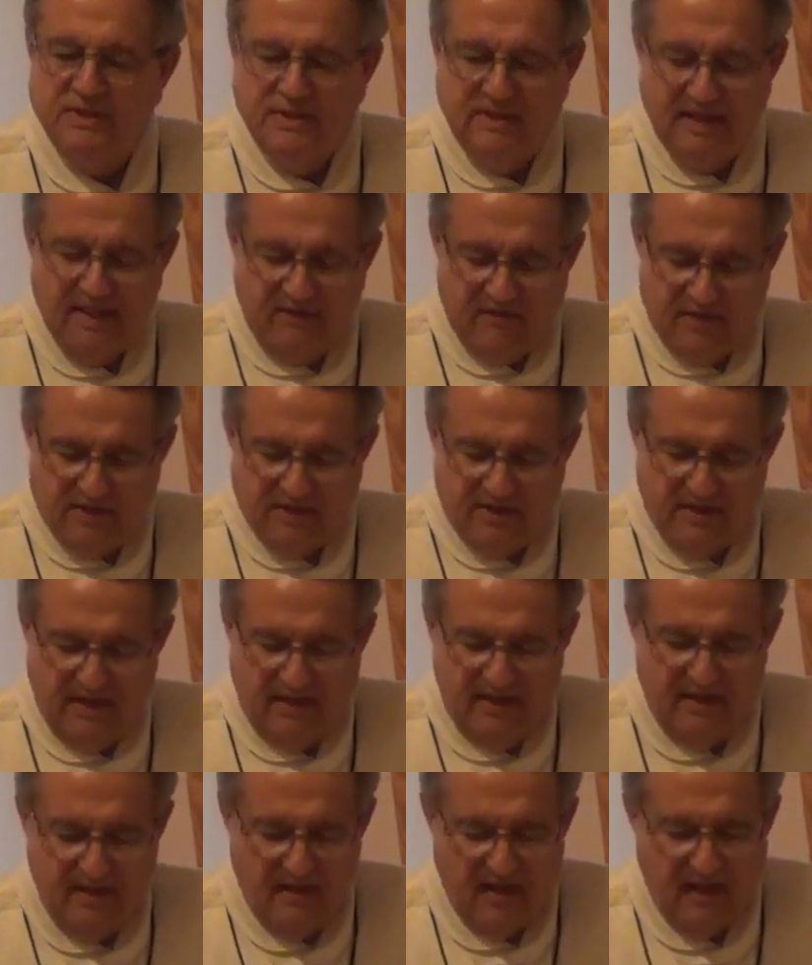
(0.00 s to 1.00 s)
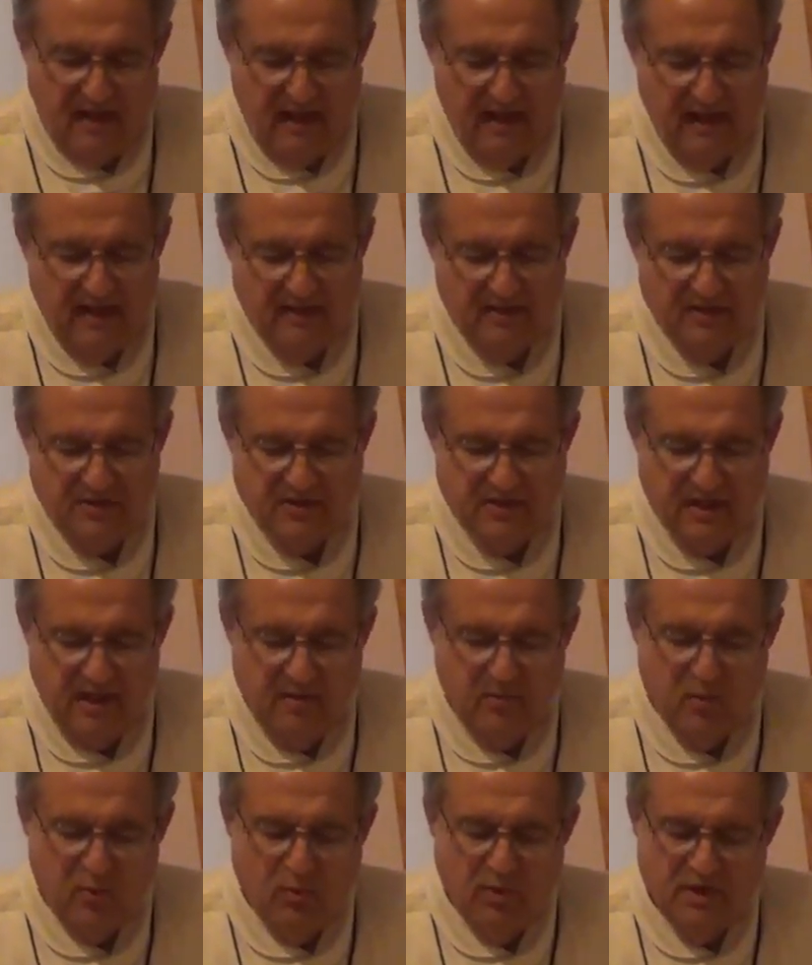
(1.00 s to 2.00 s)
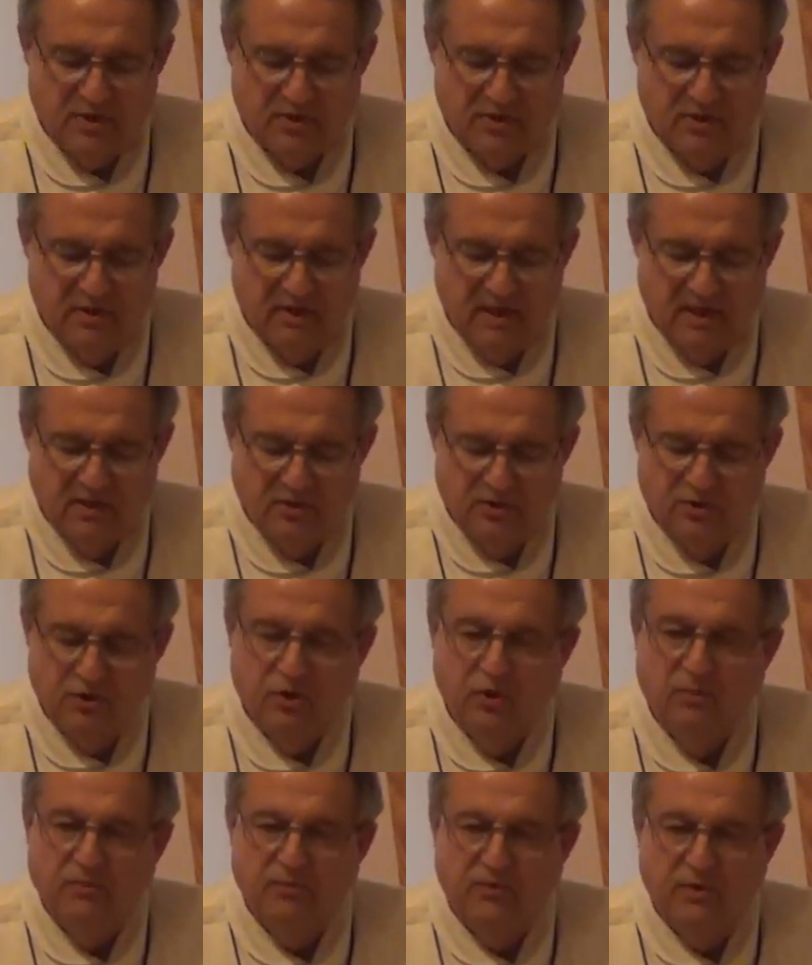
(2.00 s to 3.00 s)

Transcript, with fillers: devastated, and I had the same question as Job